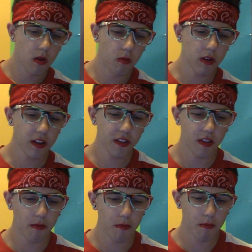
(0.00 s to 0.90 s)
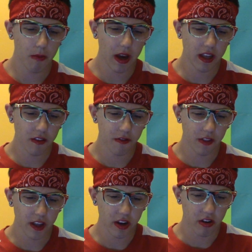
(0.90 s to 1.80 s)
What is the mind
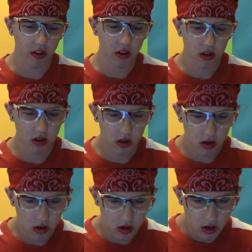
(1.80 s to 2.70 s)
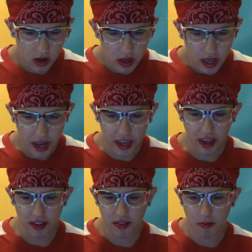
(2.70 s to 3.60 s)
flicker? I
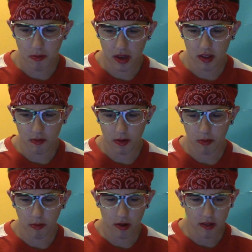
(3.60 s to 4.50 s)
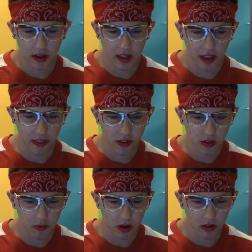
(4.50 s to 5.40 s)
asked, amazed once we were inside. I
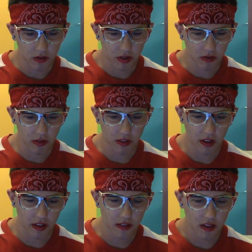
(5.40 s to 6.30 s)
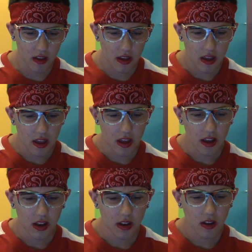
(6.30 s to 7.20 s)
looked around and Trace rolled his eyes.
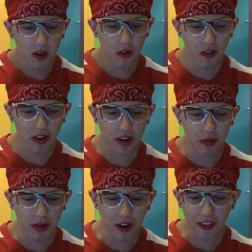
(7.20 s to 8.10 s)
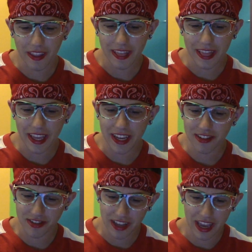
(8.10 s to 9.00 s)
Corey, we call it
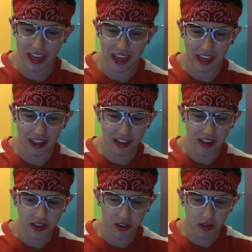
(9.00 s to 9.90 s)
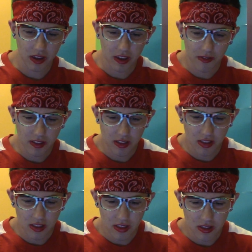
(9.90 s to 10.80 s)
laser tagging. Do you
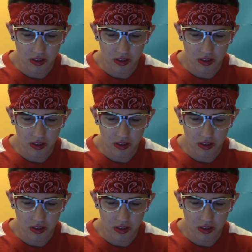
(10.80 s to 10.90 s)
even...